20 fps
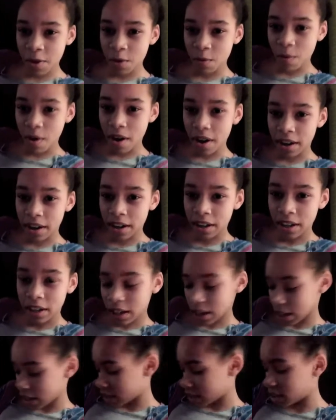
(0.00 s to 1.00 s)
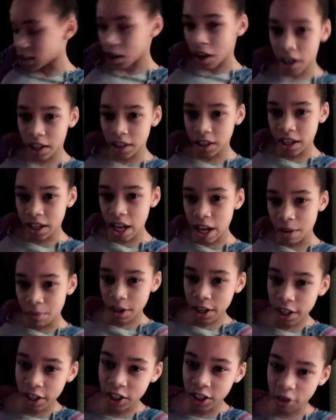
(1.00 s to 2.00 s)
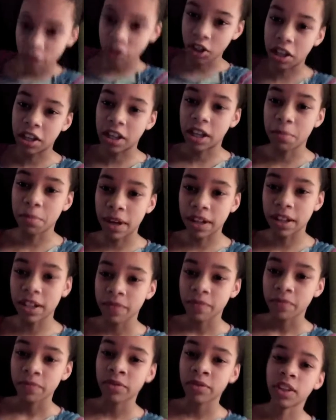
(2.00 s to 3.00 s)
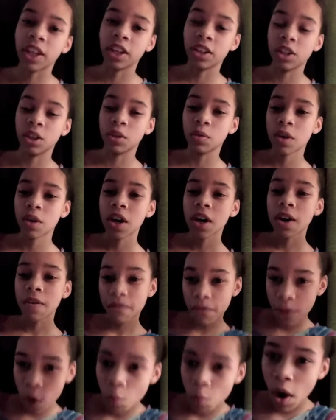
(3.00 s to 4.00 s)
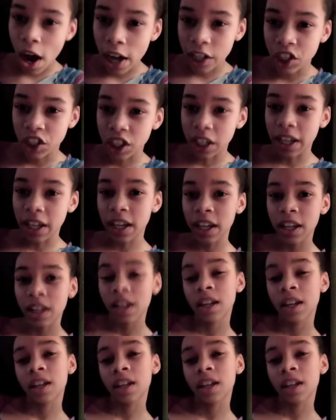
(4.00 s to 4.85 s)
1 and sorry the camera is so shaky, but thank you for watching.